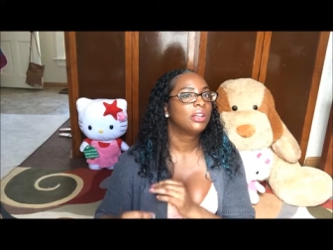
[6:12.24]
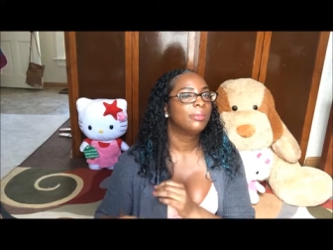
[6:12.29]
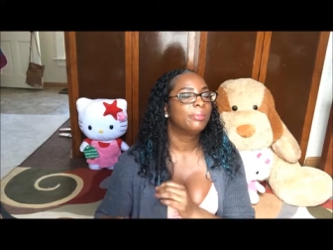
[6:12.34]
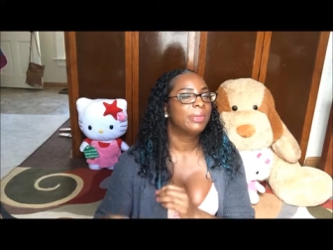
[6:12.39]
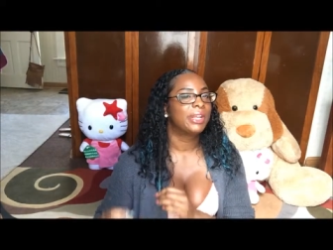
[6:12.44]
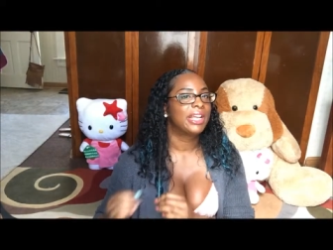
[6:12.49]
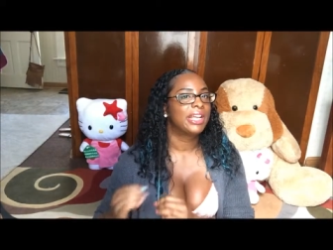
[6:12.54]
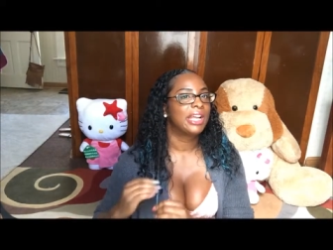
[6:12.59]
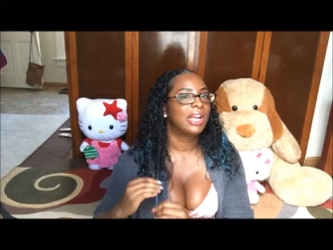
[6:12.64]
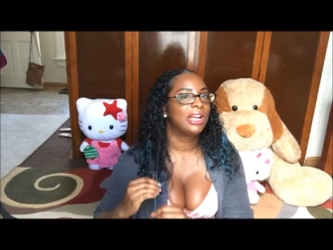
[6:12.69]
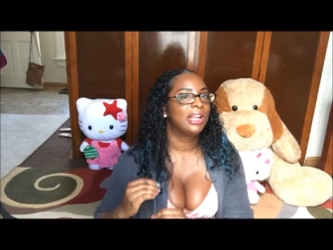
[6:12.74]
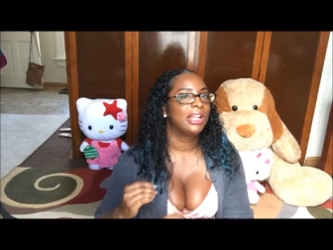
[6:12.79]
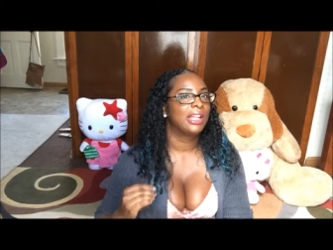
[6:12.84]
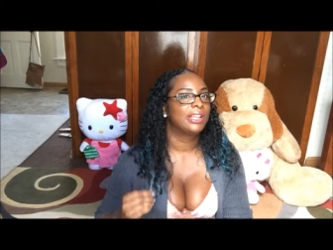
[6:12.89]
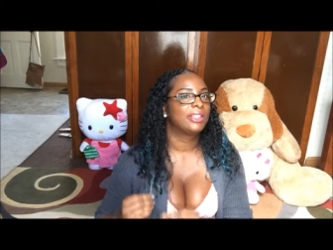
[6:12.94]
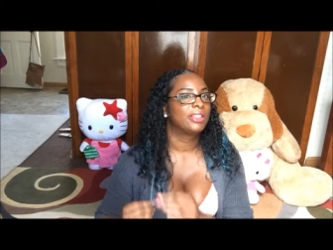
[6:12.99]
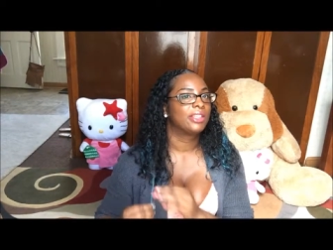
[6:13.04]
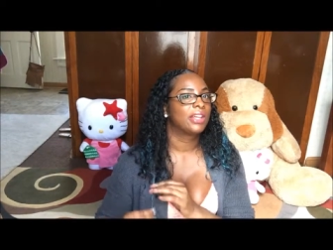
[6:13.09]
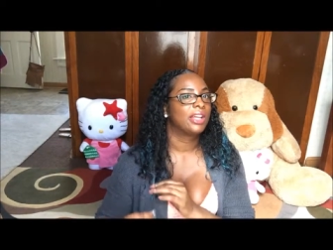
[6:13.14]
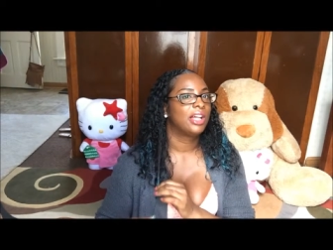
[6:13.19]
But I kind of
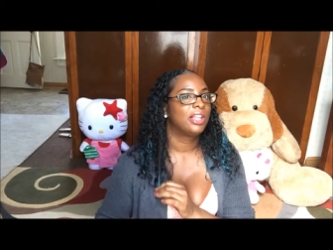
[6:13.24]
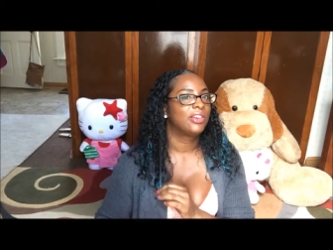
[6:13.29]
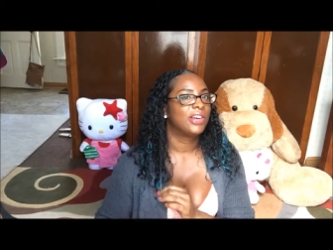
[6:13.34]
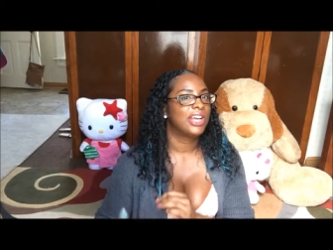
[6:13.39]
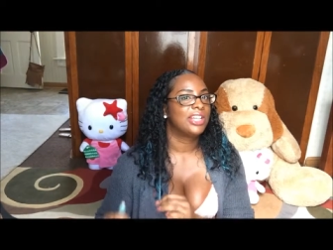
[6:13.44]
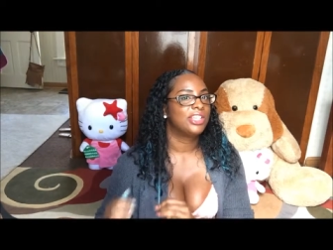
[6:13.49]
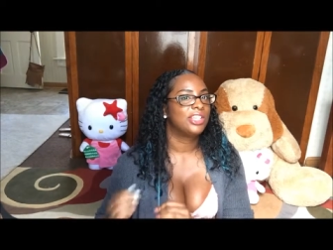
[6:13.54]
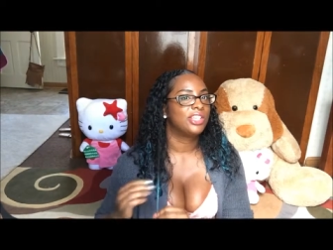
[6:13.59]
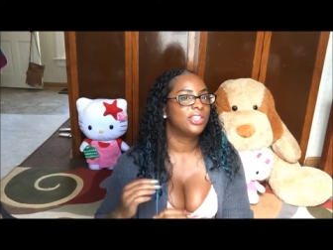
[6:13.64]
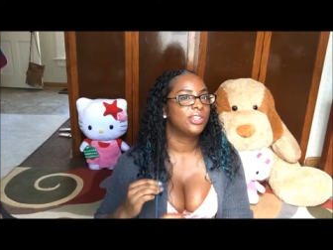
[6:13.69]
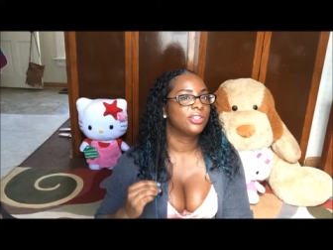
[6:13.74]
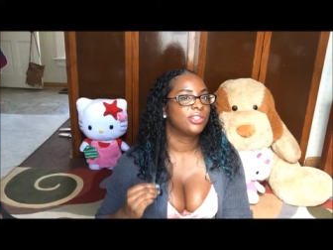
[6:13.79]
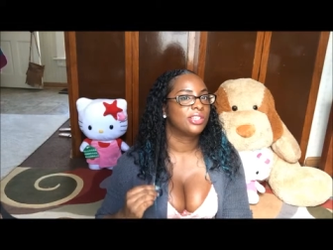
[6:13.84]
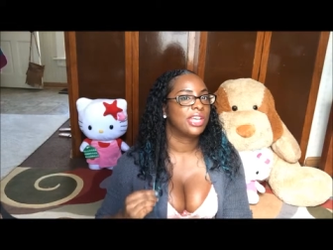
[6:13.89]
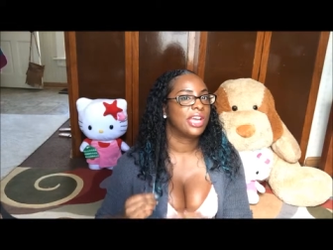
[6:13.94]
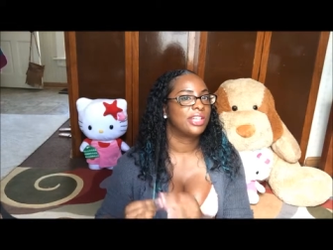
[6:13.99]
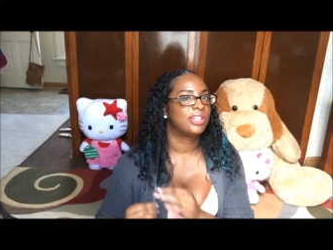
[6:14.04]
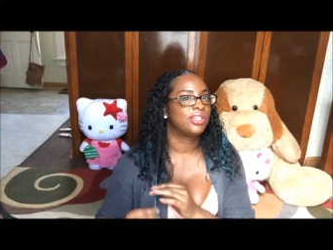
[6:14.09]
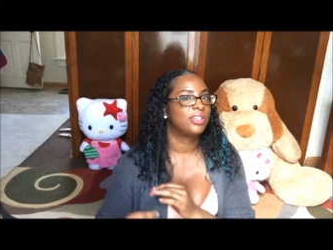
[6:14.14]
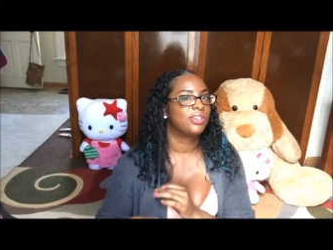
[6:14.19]
like the color tattoo,
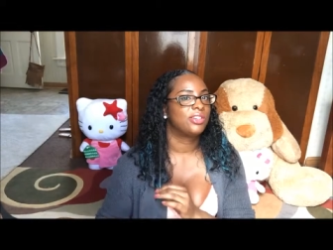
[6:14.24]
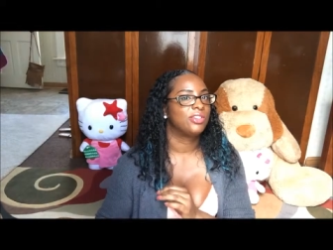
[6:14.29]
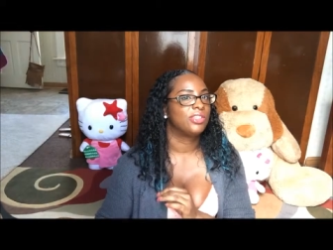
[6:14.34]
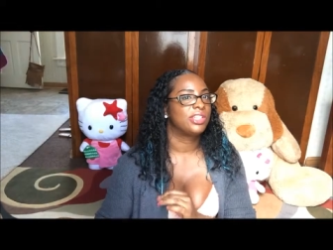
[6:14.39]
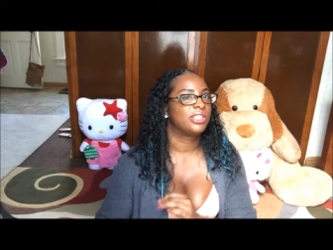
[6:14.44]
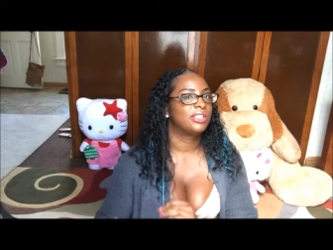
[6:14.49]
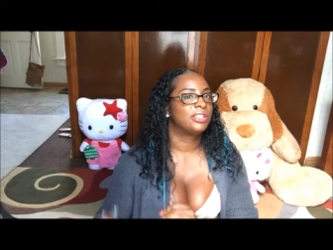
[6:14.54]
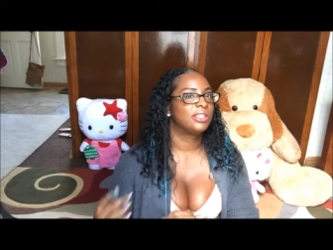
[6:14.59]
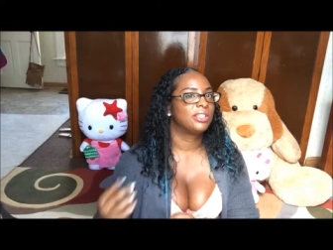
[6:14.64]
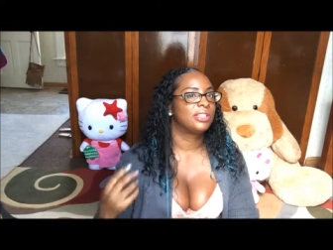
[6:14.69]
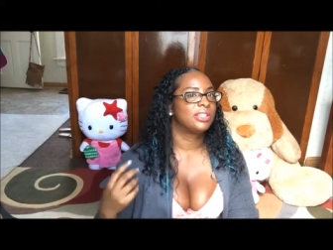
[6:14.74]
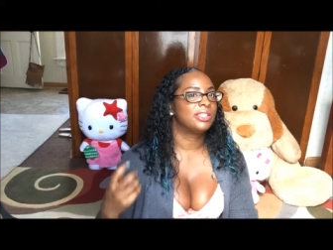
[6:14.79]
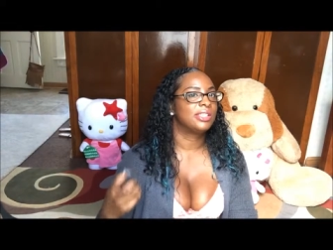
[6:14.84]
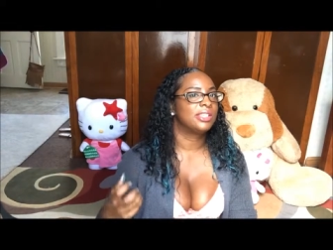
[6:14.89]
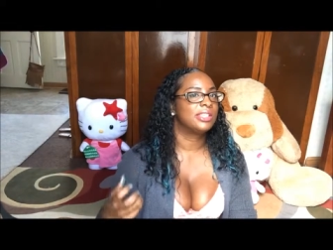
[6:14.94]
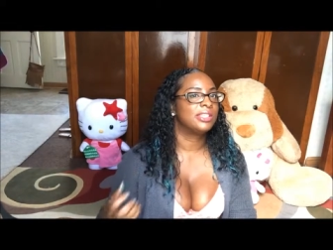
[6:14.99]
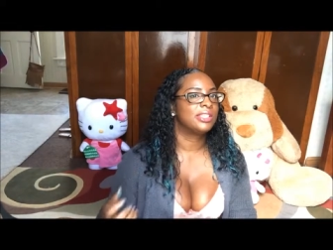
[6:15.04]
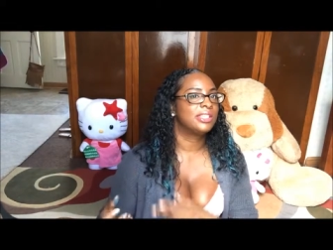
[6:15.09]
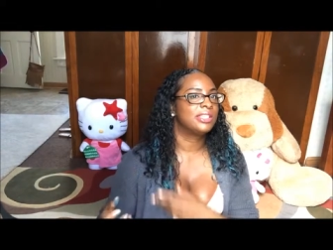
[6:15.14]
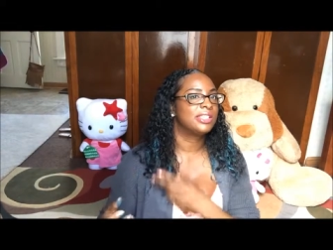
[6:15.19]
tattoo, the
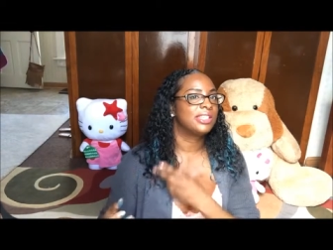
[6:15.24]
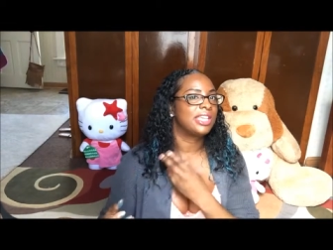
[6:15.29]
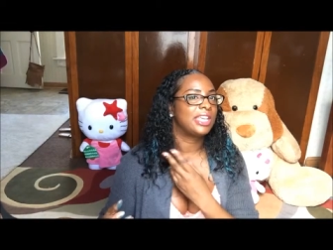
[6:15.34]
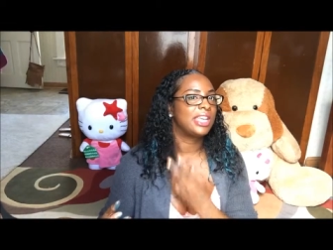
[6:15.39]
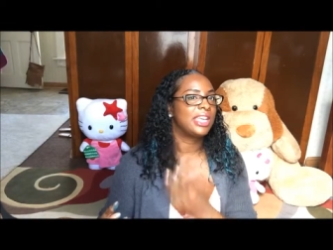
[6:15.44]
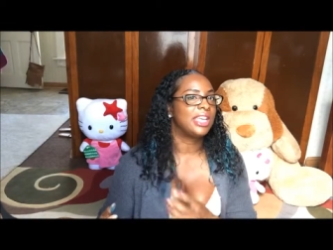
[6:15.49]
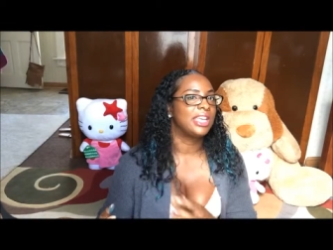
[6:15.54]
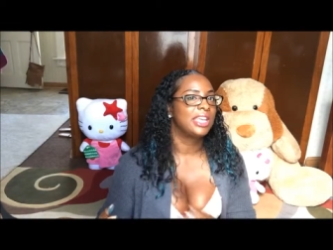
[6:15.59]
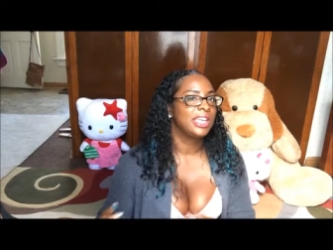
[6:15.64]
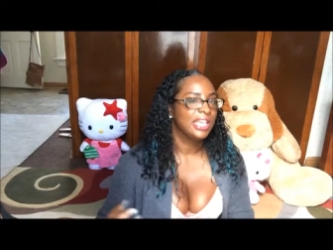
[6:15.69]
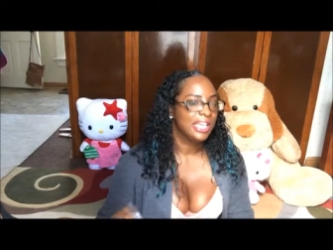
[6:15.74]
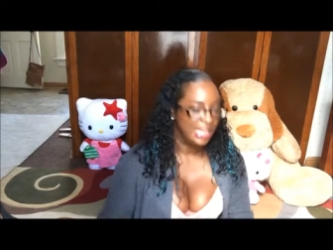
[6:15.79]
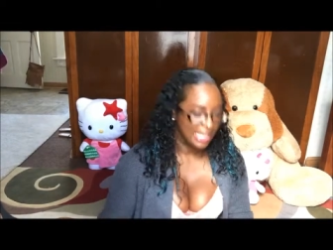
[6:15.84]
consistency.